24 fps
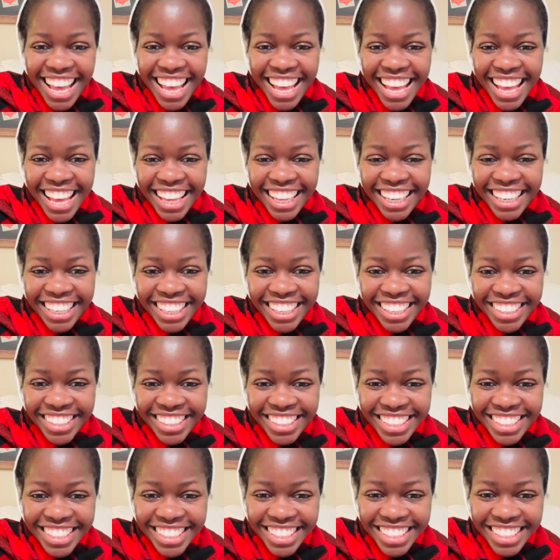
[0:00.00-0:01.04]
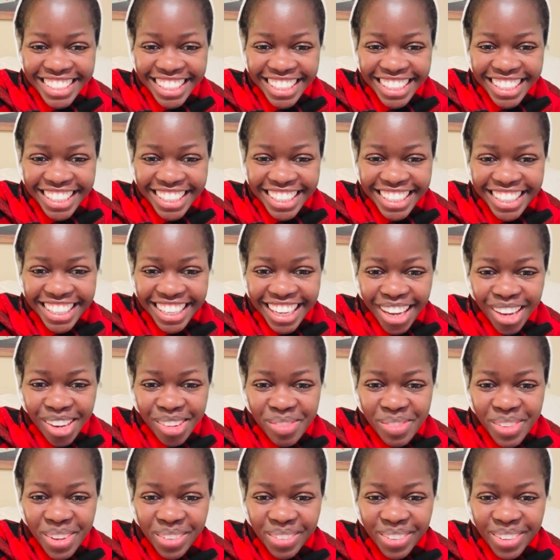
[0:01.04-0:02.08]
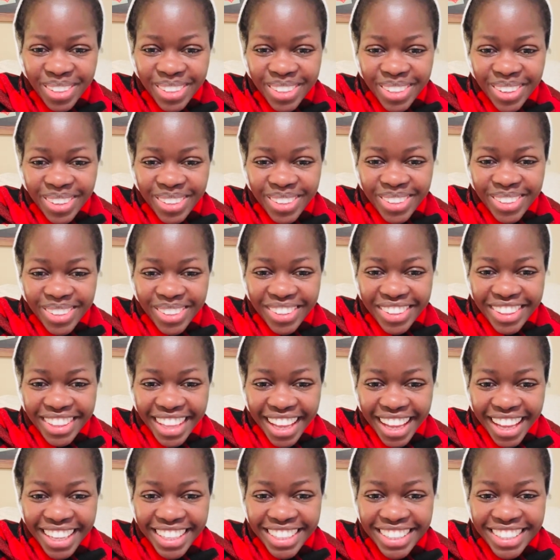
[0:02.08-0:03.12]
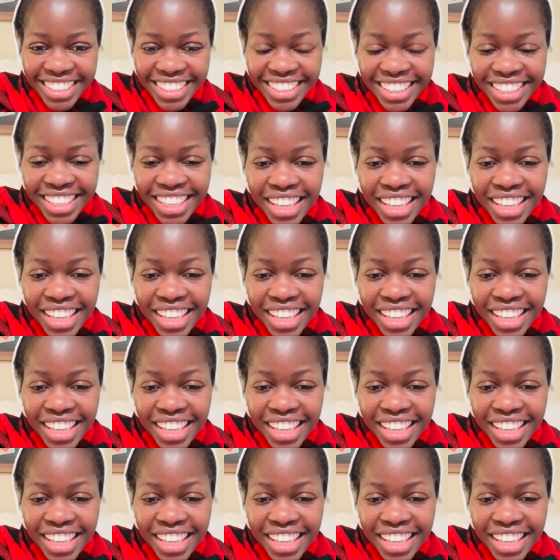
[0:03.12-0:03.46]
And don't see how people don't know that.